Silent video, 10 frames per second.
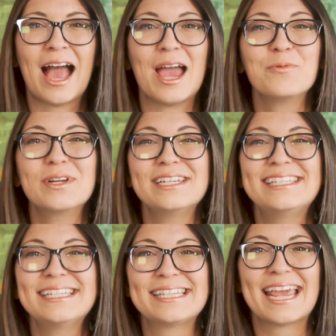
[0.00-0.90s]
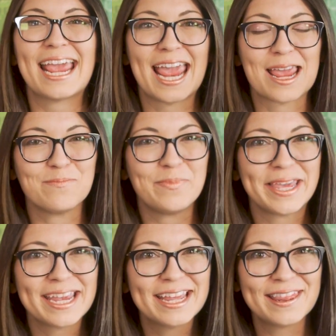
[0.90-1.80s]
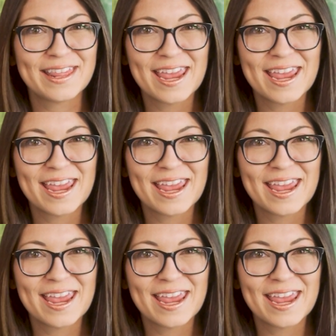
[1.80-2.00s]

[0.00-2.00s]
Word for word: I wanted to say a big